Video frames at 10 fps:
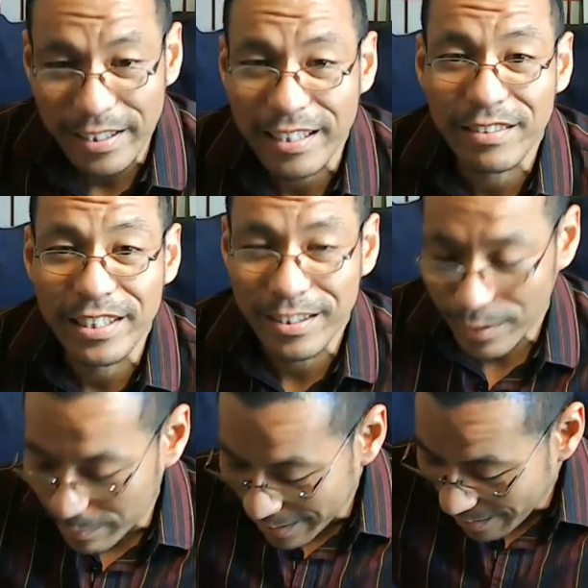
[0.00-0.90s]
the next video
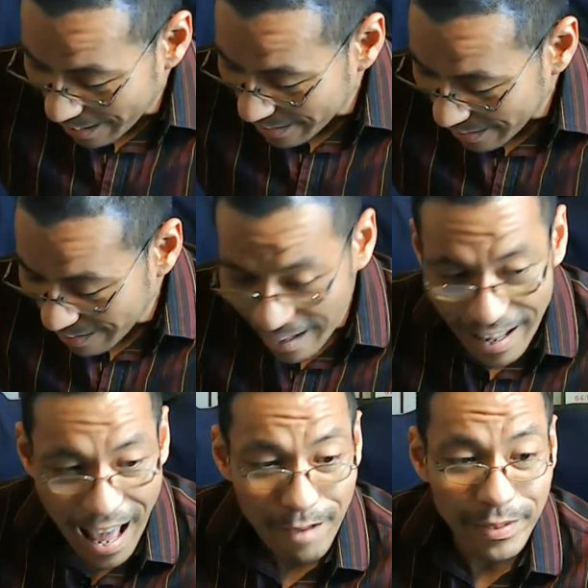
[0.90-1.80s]
will be a lot
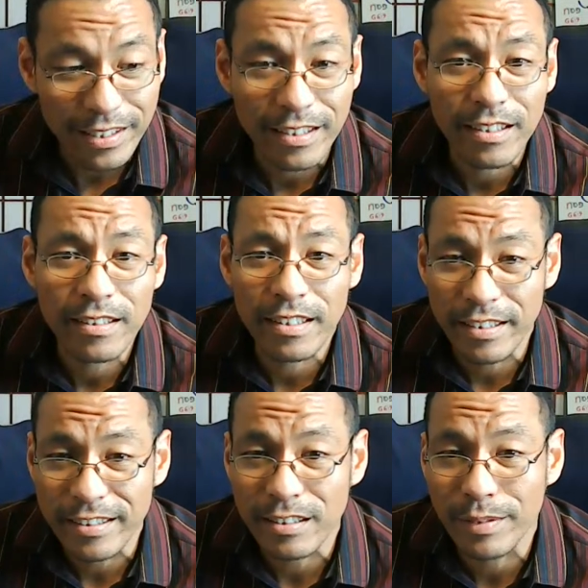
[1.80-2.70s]
happier than
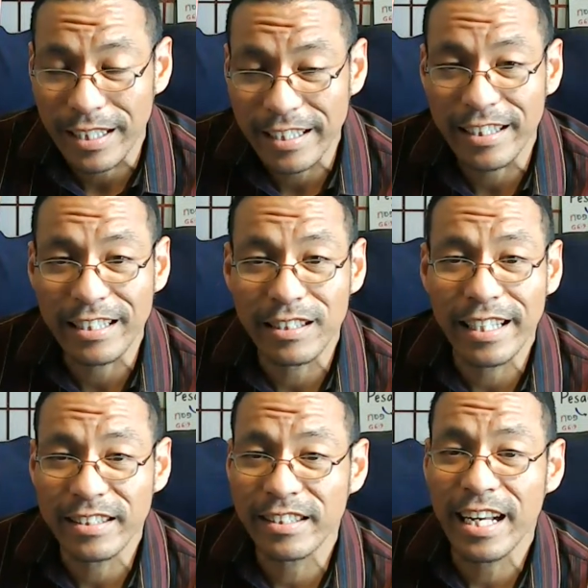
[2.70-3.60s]
this, but
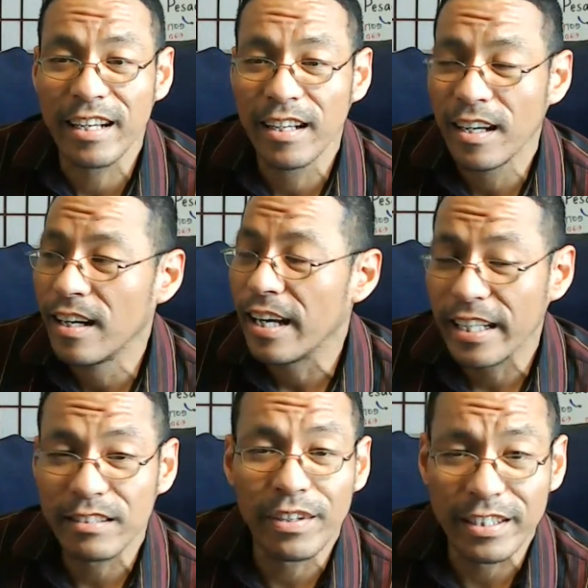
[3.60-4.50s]

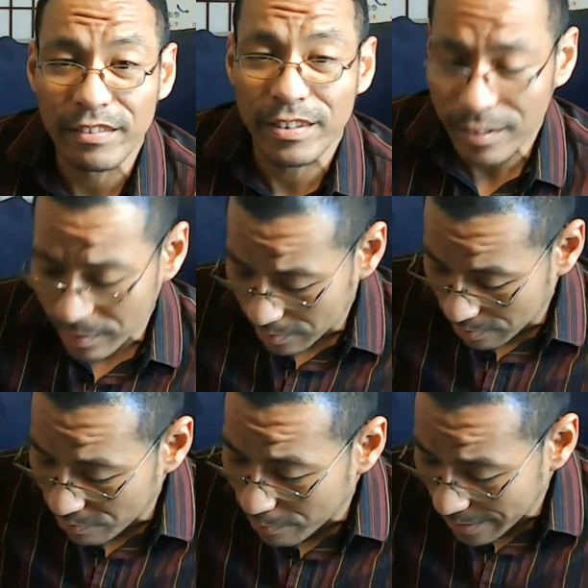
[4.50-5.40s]
it's very difficult for